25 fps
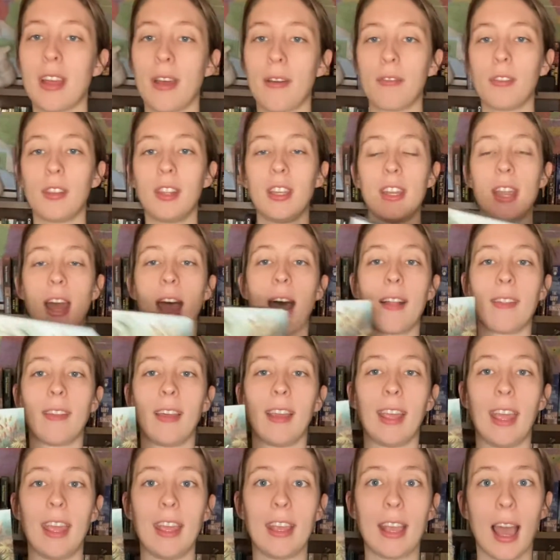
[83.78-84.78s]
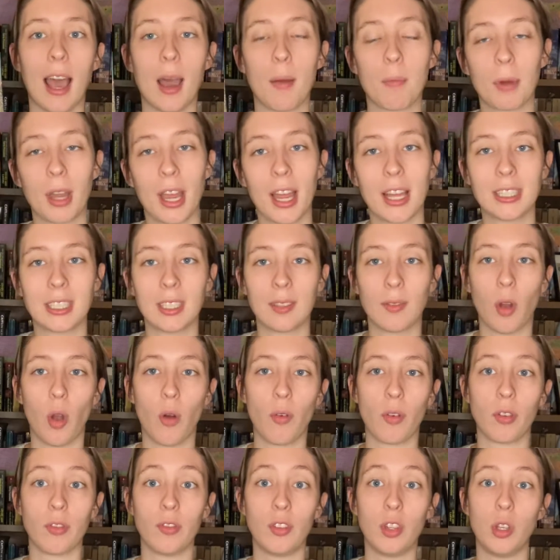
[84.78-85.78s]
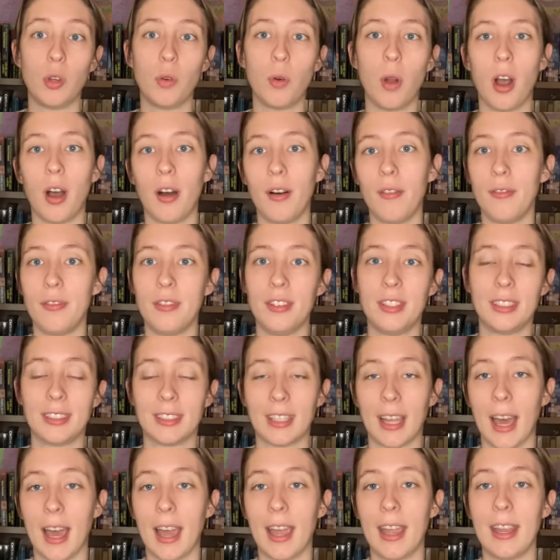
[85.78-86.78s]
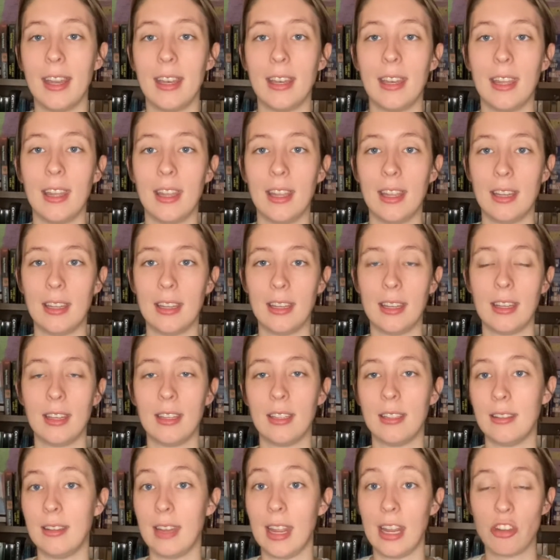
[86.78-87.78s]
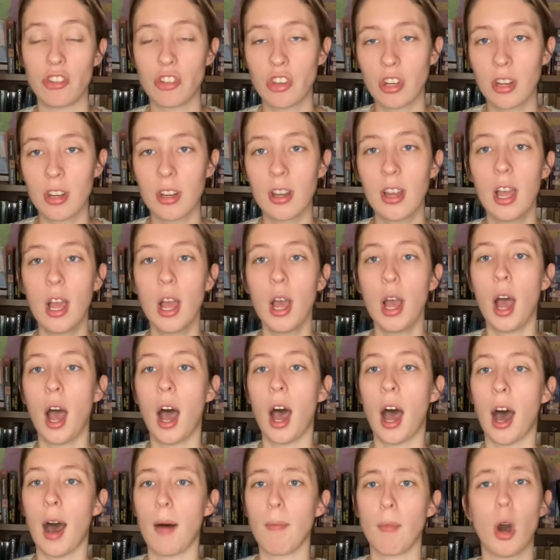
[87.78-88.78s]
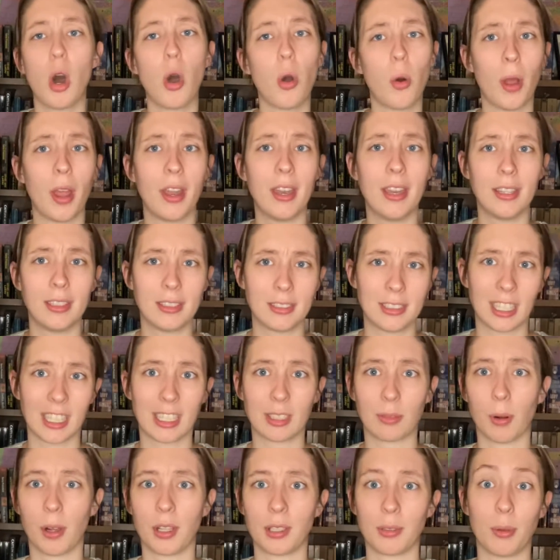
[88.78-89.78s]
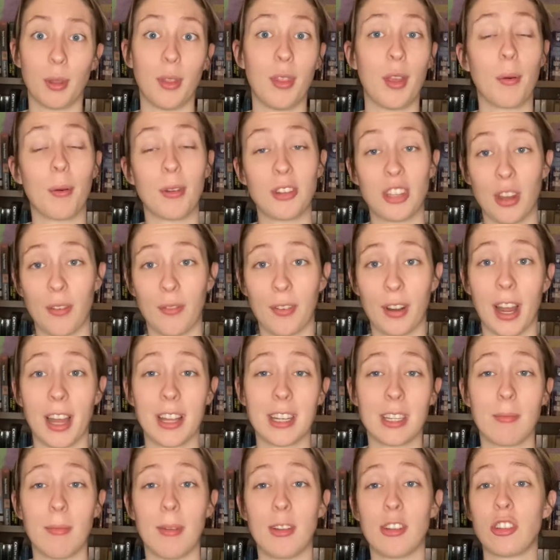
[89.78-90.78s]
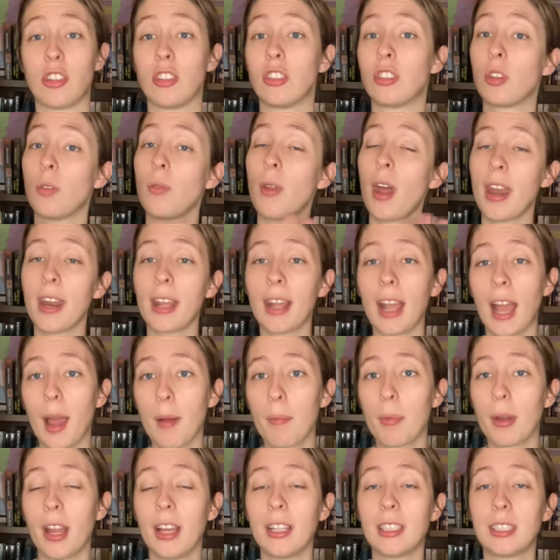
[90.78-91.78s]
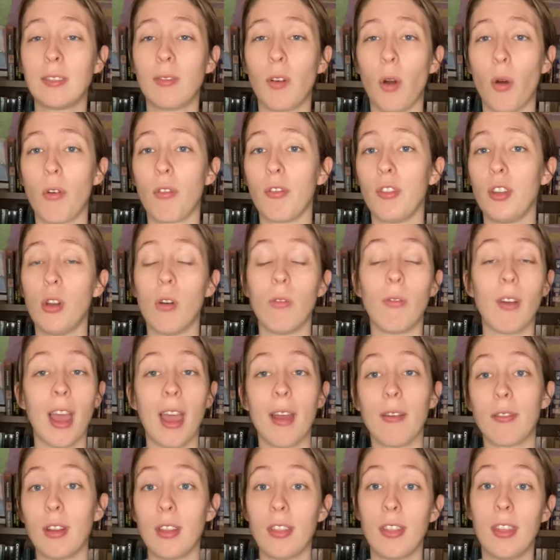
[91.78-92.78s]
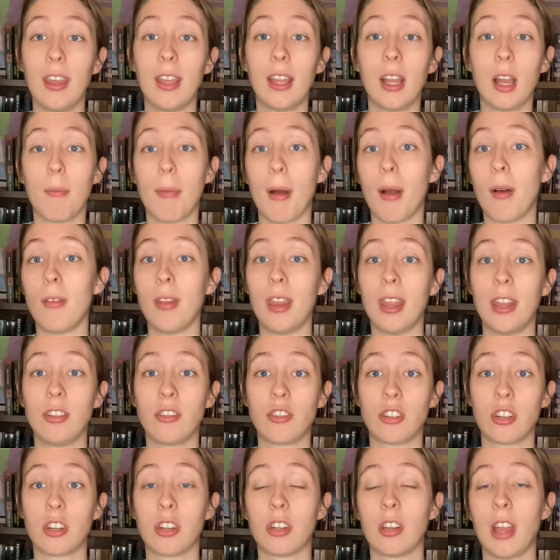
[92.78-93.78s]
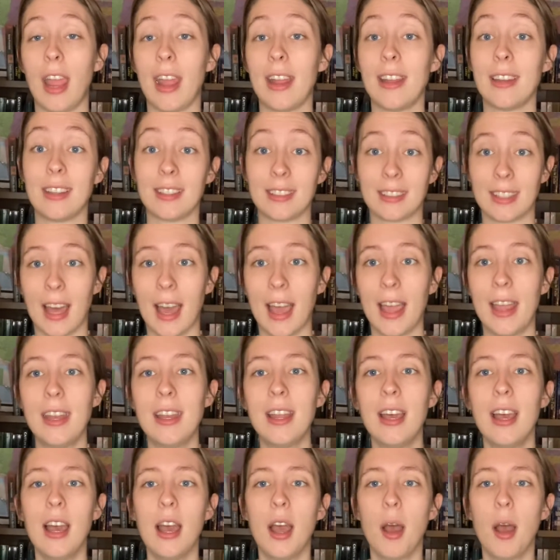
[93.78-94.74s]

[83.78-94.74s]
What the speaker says: definitely not like a comprehensive overview of design in nature. Oh, and insects were also in there, which I forgot to mention. So not a comprehensive overview of everything about nature and design,